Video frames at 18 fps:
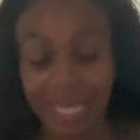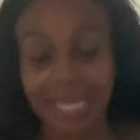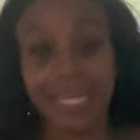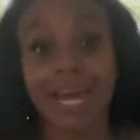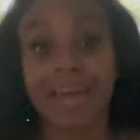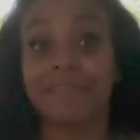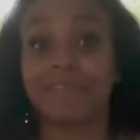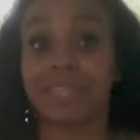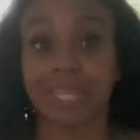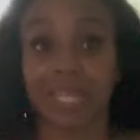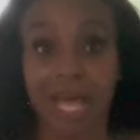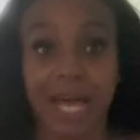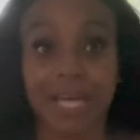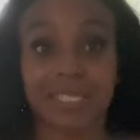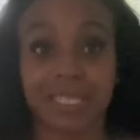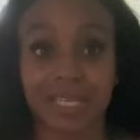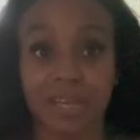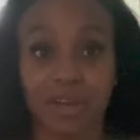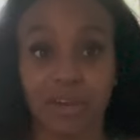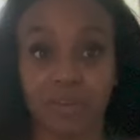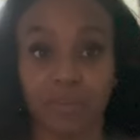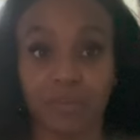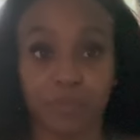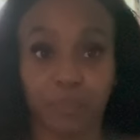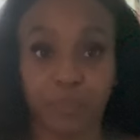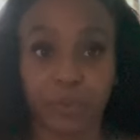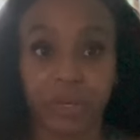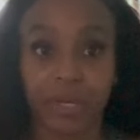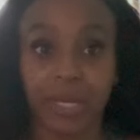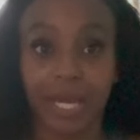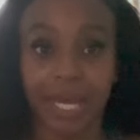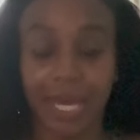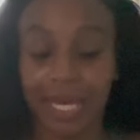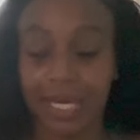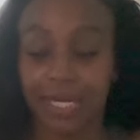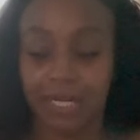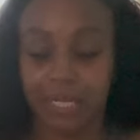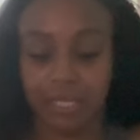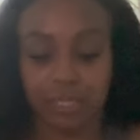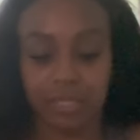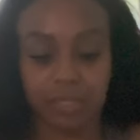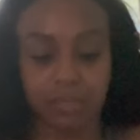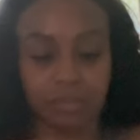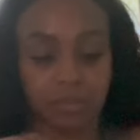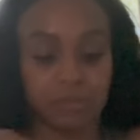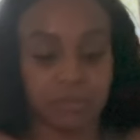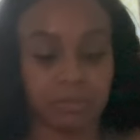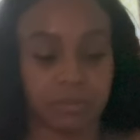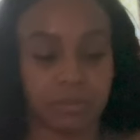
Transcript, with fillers: and I have a lot of editing to do.